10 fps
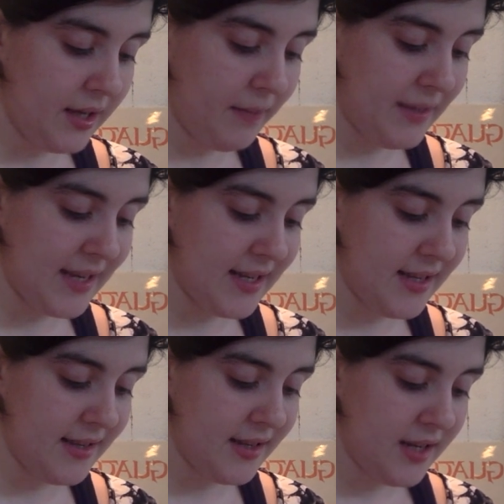in the
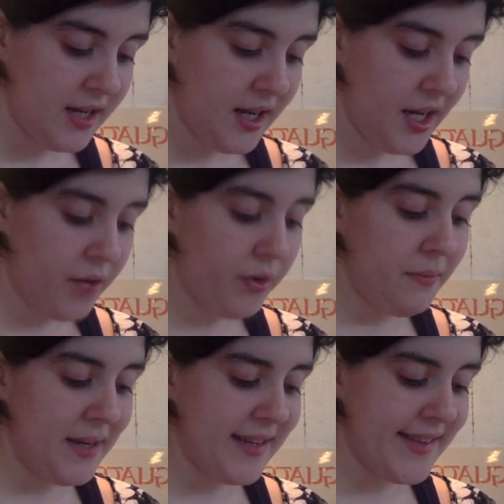sentence, he
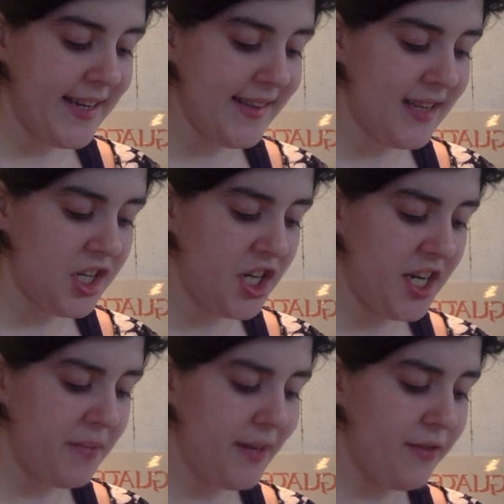ordered me to cease and to
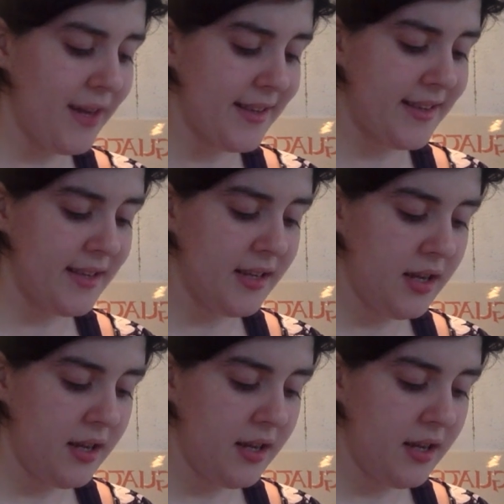change my dress.